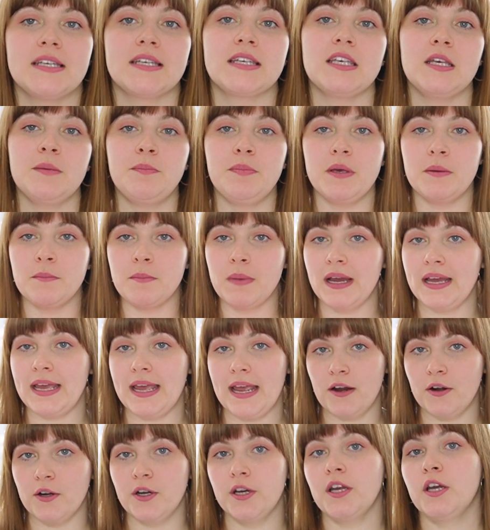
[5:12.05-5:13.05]
and keeping my
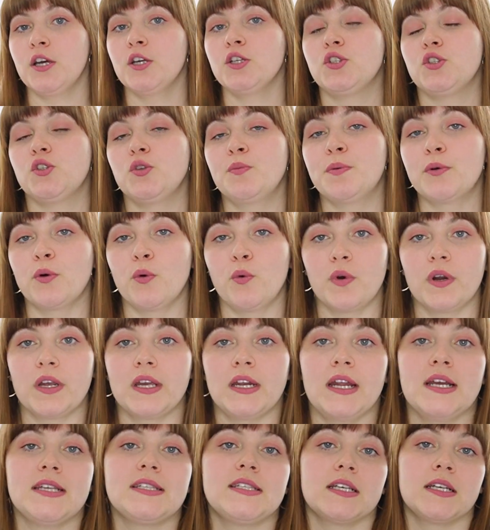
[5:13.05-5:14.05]
area super
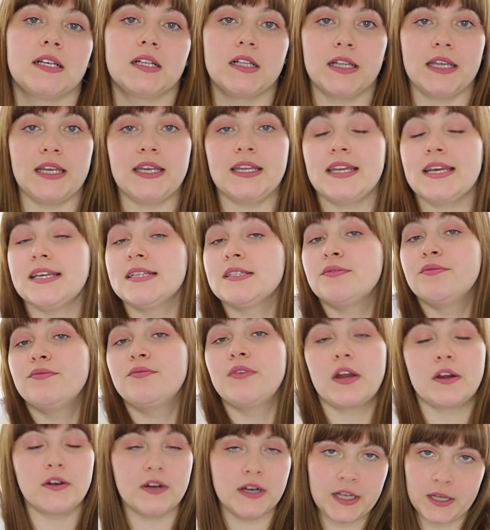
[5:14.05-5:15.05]
organized and clean is
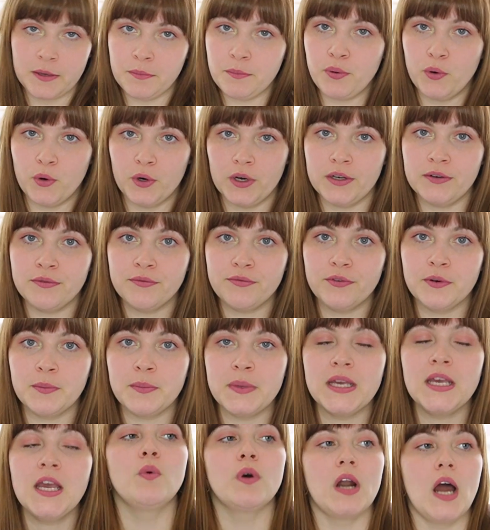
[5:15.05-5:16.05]
very important for
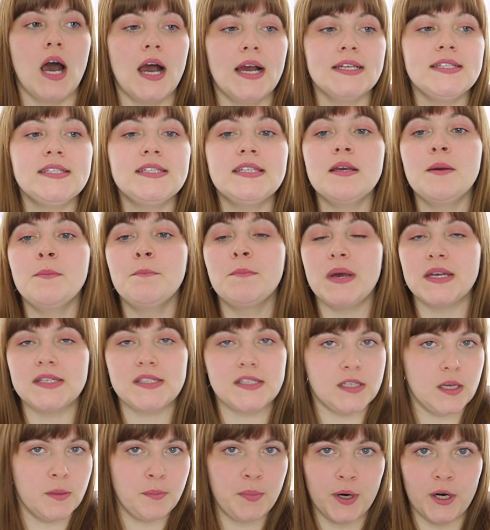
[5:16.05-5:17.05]
me. When I see a
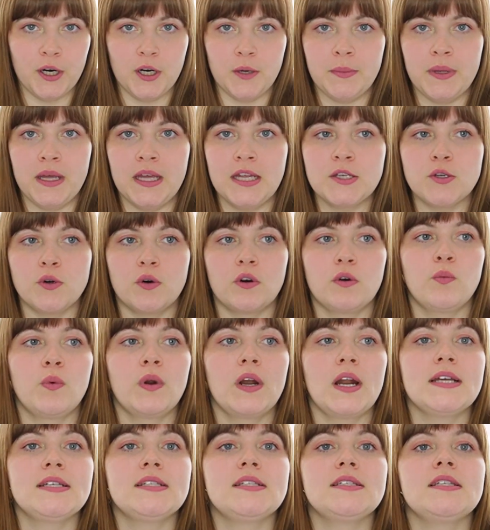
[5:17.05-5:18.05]
messy apartment or
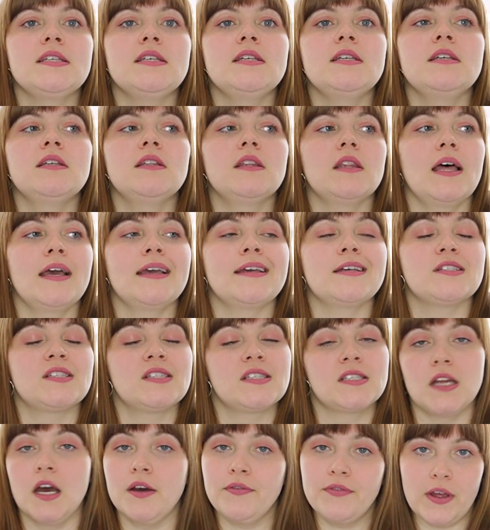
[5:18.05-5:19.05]
when I see like
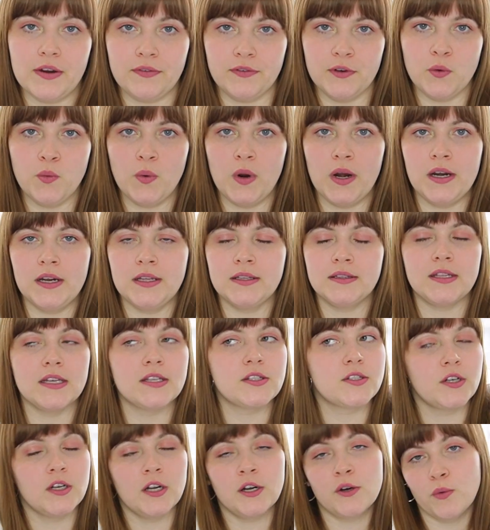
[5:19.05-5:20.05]
stuff everywhere and
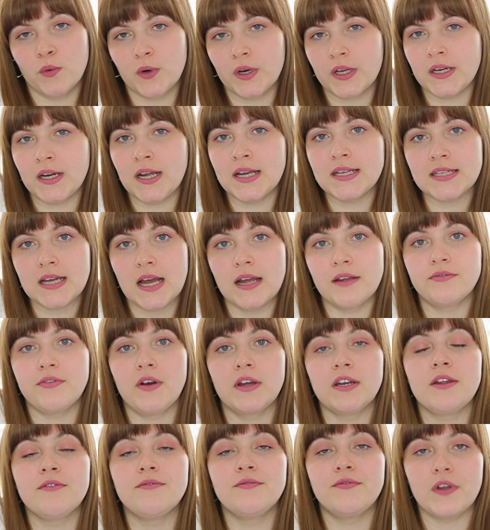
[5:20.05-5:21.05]
things are not organized, I
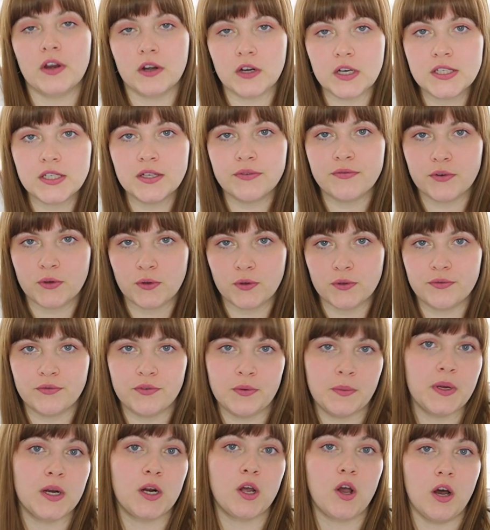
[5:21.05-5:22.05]
find it very difficult
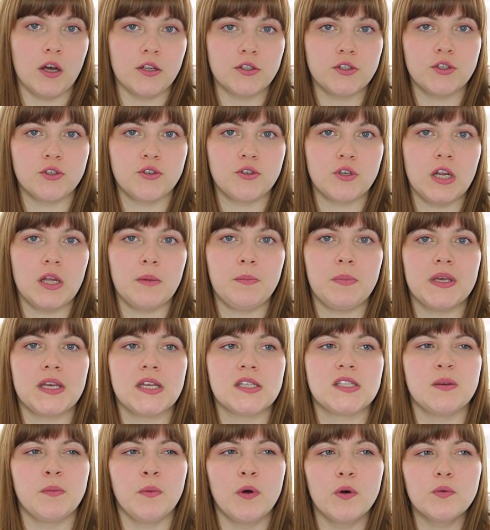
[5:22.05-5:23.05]
for me to concentrate
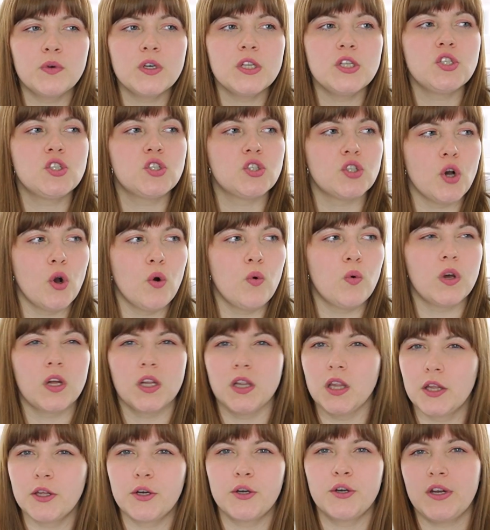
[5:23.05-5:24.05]
because I'm already so
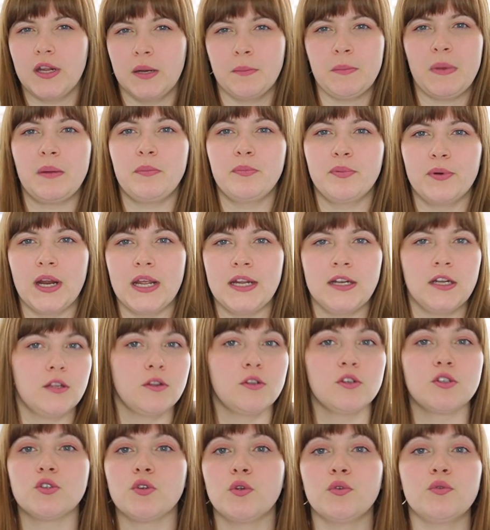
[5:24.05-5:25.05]
cluttered in my brain and
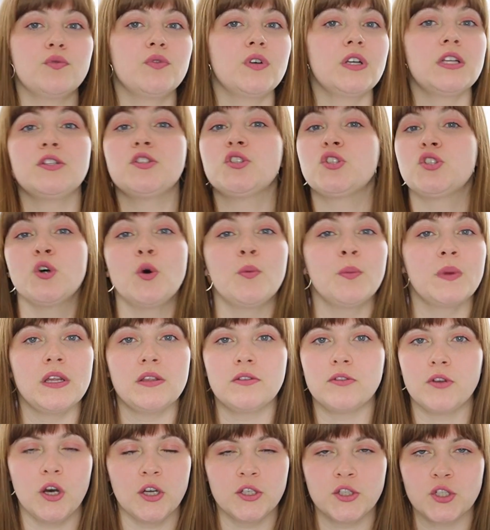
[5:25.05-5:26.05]
there's already so many
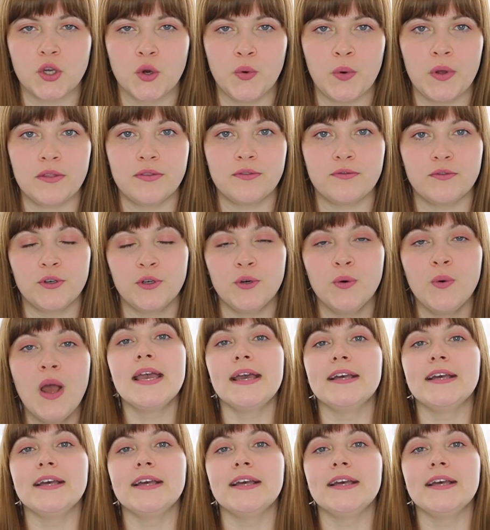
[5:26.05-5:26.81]
thoughts going through.